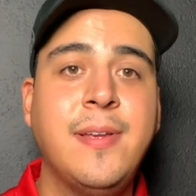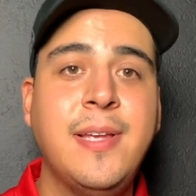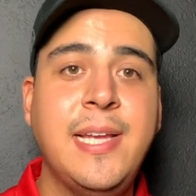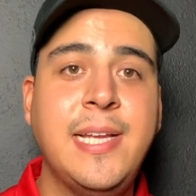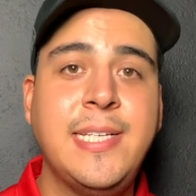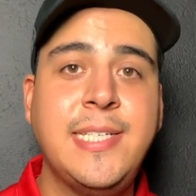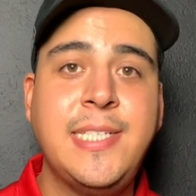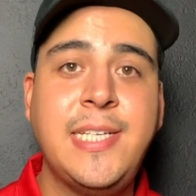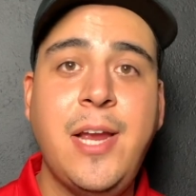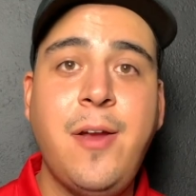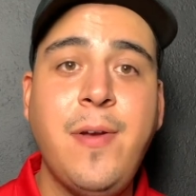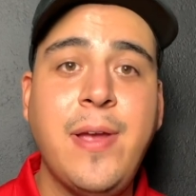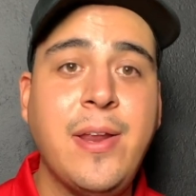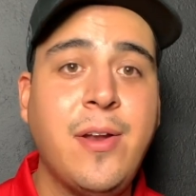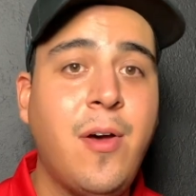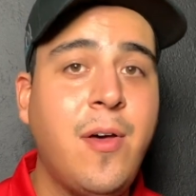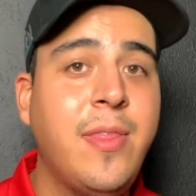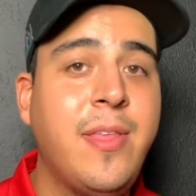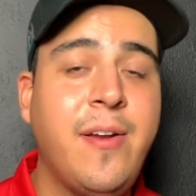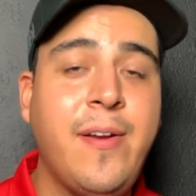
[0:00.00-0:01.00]
and sharing
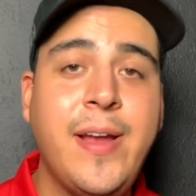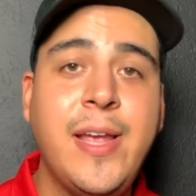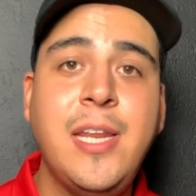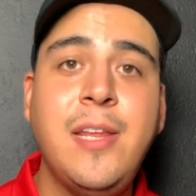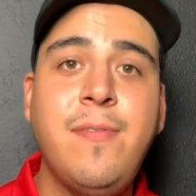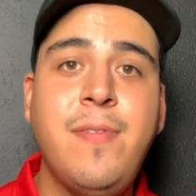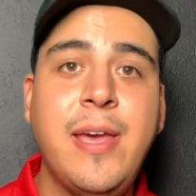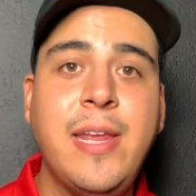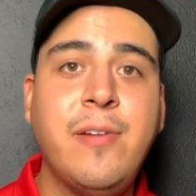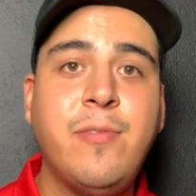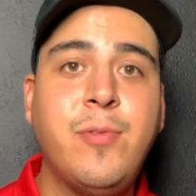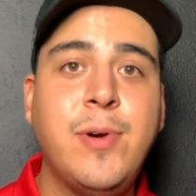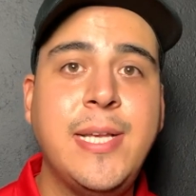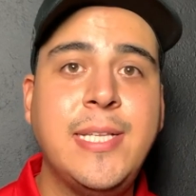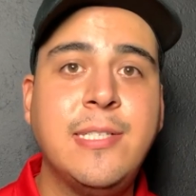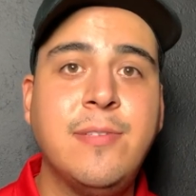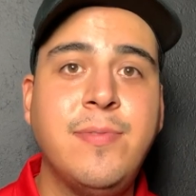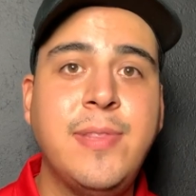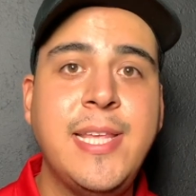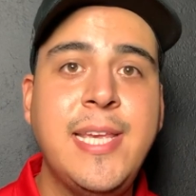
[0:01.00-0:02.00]
all their innovative ways
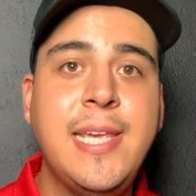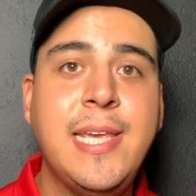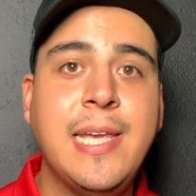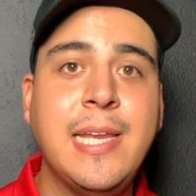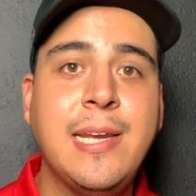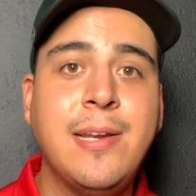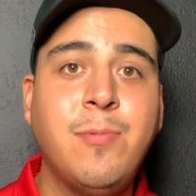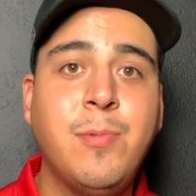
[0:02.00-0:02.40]
of thinking,